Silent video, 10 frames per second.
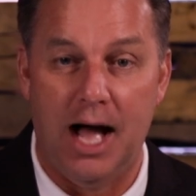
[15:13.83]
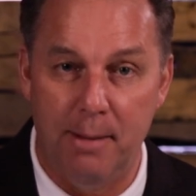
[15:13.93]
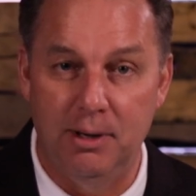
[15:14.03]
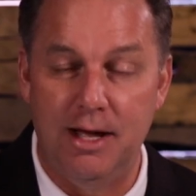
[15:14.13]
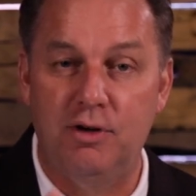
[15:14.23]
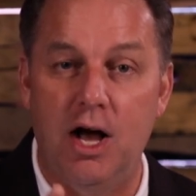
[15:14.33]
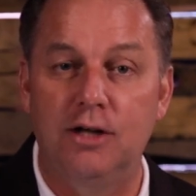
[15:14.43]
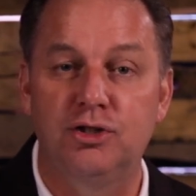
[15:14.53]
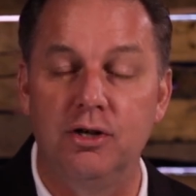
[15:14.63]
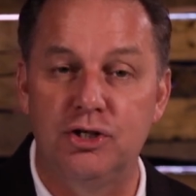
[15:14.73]
I believe
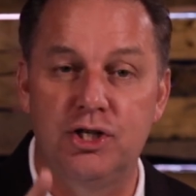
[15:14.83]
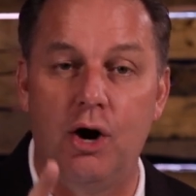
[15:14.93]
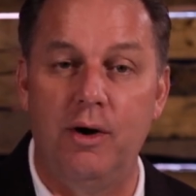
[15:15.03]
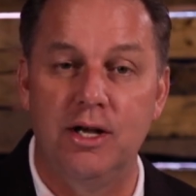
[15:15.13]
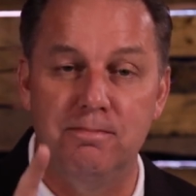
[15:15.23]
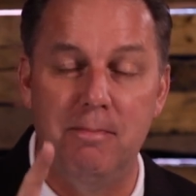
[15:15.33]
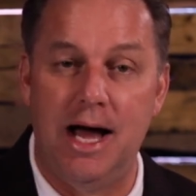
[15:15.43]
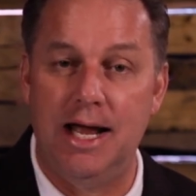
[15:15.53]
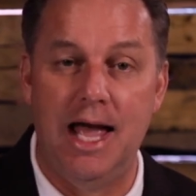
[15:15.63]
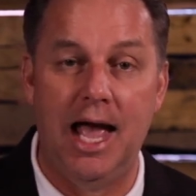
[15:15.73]
God's going to show His
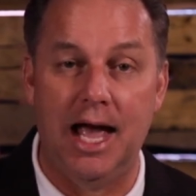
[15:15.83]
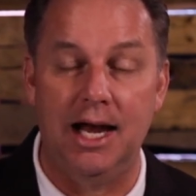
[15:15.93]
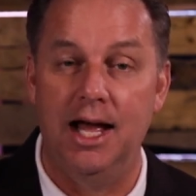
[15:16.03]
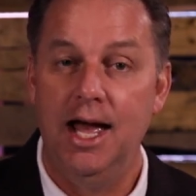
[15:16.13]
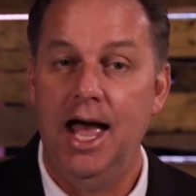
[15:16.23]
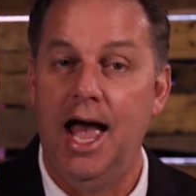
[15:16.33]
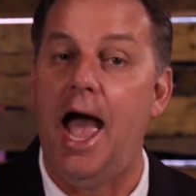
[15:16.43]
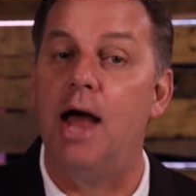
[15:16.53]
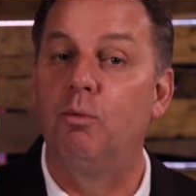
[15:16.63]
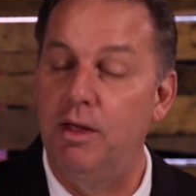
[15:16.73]
mighty hand.
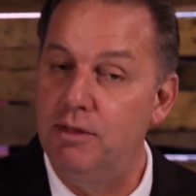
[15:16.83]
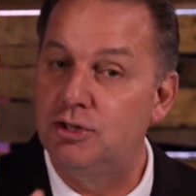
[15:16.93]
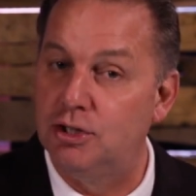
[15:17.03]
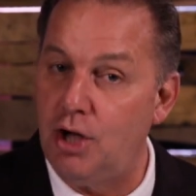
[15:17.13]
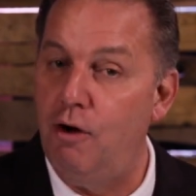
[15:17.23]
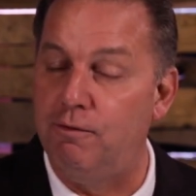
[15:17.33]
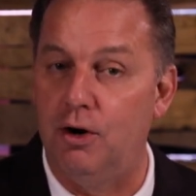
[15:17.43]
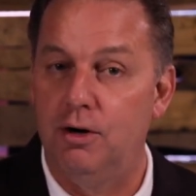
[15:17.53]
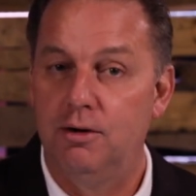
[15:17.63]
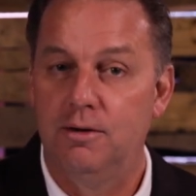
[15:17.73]
And when this is over,